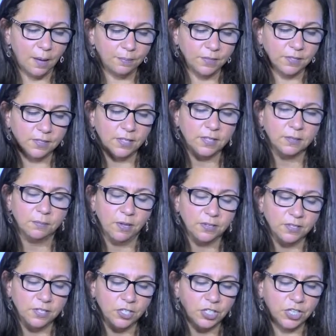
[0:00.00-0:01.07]
up to 6
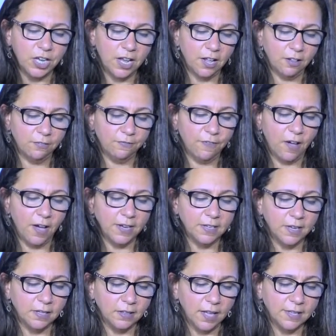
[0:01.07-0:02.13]
months in jail,
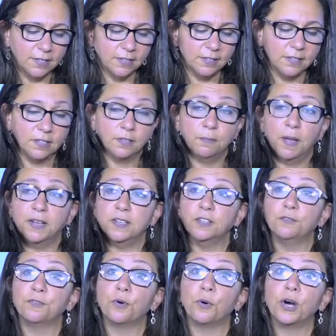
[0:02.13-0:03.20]
fine, license
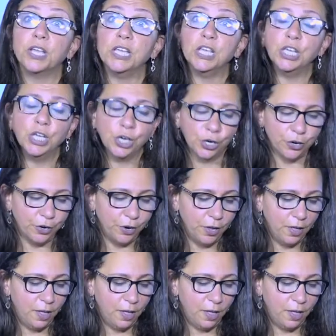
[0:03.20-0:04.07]
suspended for a year.